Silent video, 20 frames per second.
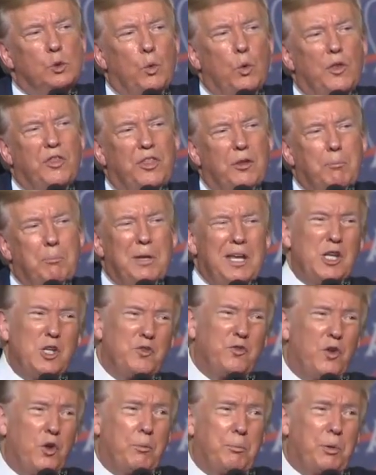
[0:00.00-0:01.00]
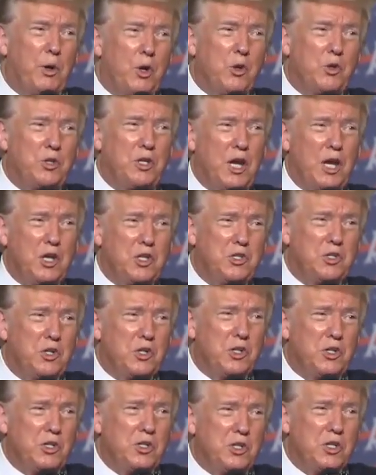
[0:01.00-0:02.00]
with the peaceful
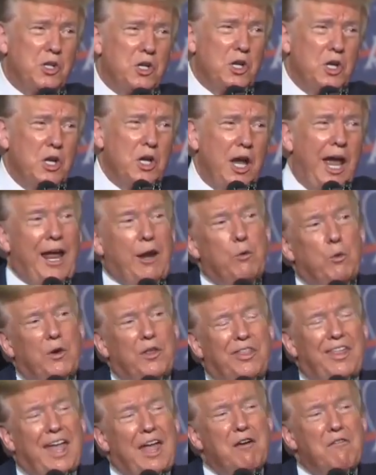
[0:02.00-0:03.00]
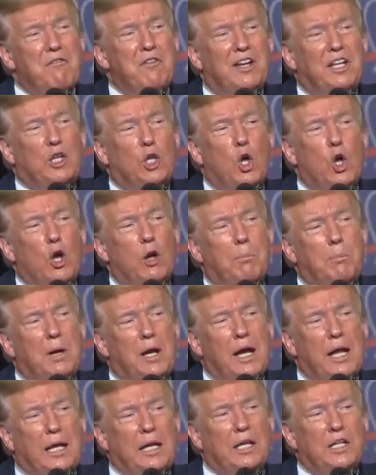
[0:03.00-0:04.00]
protesters, and with every
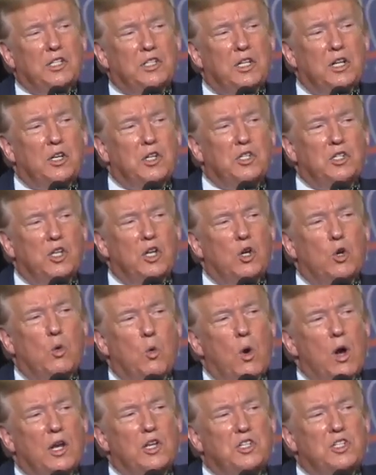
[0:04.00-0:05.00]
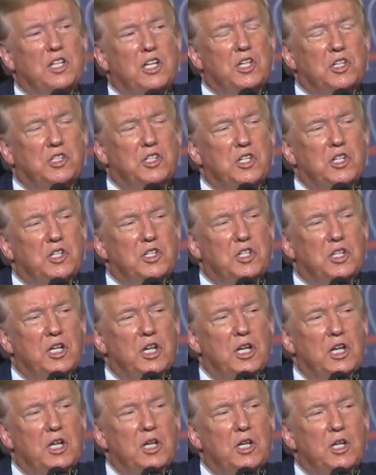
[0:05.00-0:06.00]
law-abiding citizen who wants
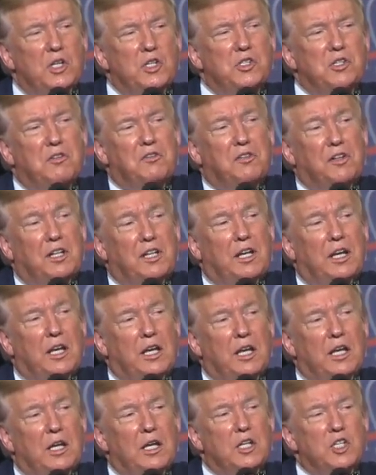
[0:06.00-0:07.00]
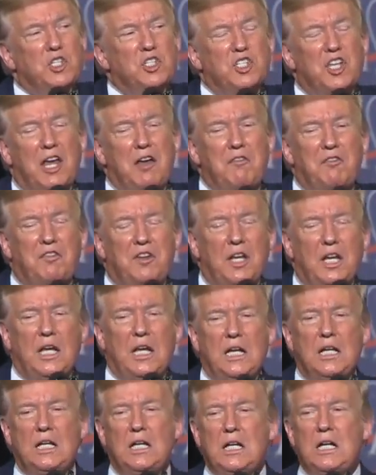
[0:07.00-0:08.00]
decency, civility,
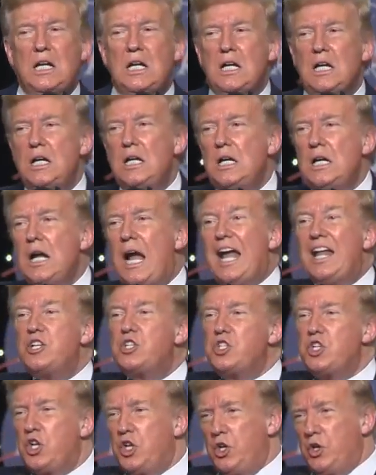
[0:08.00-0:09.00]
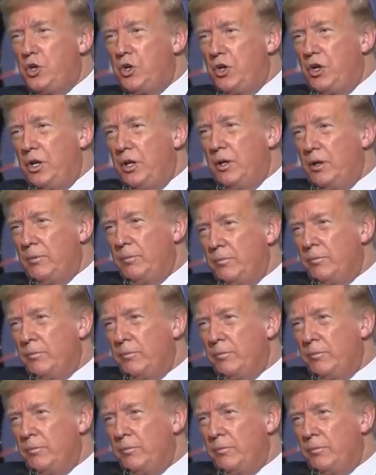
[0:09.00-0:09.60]
safety, and security.